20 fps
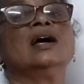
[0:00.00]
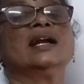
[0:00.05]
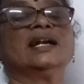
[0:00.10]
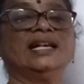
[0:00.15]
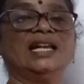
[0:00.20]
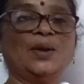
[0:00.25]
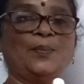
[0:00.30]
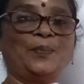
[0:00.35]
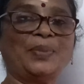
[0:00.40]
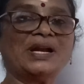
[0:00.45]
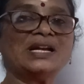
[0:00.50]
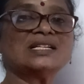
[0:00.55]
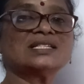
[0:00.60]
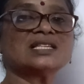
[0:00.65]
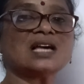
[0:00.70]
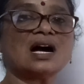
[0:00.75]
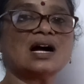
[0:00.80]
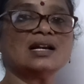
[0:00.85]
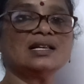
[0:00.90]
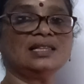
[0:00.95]
Depends
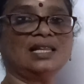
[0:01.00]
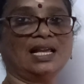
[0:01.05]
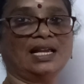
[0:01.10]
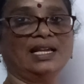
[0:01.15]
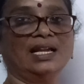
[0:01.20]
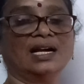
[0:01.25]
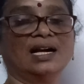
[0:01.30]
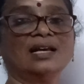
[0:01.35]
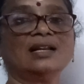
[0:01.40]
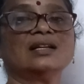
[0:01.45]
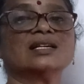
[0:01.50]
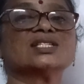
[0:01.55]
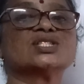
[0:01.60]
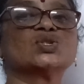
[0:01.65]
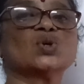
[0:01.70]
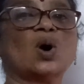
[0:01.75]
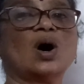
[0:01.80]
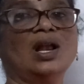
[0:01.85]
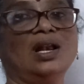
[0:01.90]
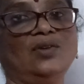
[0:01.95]
on their
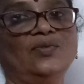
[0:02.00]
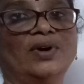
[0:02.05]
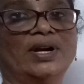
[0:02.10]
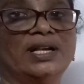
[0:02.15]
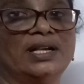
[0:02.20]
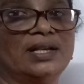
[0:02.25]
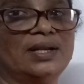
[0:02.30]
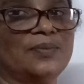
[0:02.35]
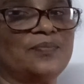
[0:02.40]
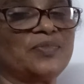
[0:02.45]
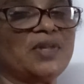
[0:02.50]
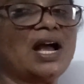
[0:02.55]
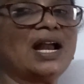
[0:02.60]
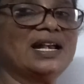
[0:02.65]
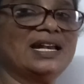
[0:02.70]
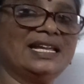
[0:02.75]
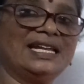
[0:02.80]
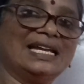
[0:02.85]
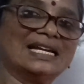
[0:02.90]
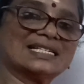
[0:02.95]
solvent.
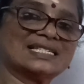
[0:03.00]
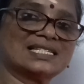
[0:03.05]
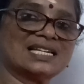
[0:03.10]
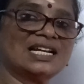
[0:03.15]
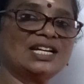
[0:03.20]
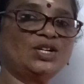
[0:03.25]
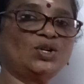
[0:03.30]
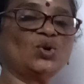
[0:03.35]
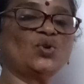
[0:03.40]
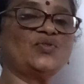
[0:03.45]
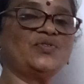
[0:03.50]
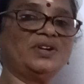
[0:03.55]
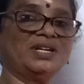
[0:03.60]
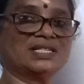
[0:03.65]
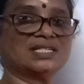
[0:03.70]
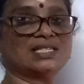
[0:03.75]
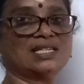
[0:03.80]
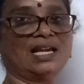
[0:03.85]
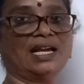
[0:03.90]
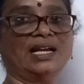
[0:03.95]
And SN2 we
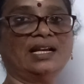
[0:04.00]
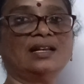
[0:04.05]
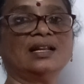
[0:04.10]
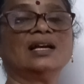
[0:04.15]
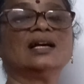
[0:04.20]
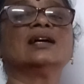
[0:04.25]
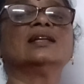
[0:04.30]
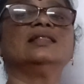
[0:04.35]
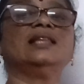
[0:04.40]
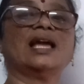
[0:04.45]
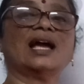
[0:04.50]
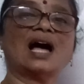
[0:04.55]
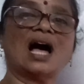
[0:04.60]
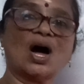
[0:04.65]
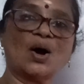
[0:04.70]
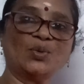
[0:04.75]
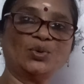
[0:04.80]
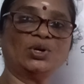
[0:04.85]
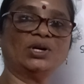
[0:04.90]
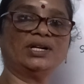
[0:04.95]
said they
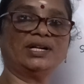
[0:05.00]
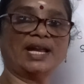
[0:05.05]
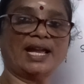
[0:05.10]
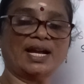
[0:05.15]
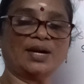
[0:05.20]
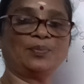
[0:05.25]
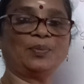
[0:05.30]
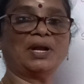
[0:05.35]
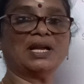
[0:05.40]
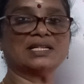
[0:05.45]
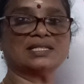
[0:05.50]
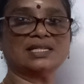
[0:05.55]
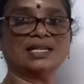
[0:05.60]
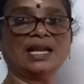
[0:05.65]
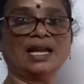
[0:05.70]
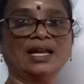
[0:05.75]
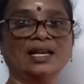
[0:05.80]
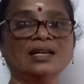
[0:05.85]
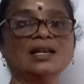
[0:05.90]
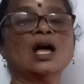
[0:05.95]
have to take place
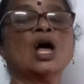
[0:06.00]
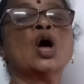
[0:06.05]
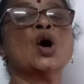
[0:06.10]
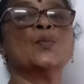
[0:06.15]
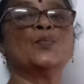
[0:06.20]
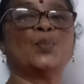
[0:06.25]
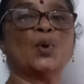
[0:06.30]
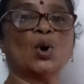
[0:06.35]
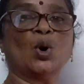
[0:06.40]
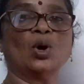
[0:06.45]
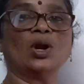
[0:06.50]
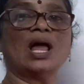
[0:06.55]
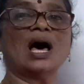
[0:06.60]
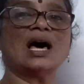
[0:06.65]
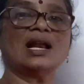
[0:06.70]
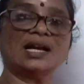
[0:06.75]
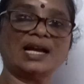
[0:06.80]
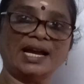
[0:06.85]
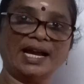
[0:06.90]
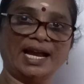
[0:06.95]
in
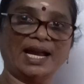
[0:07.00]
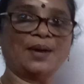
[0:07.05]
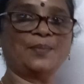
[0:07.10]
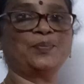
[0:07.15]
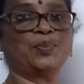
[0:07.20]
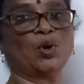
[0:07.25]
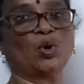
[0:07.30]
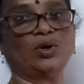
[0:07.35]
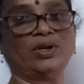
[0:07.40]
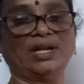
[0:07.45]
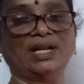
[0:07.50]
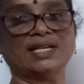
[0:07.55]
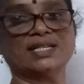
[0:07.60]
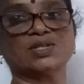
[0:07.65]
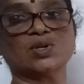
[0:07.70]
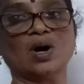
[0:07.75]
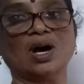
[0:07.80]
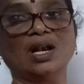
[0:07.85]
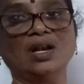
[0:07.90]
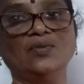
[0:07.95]
polar aprotic
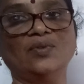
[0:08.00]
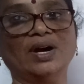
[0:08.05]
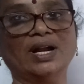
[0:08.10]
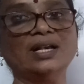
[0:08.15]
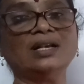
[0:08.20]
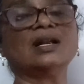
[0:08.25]
solvent,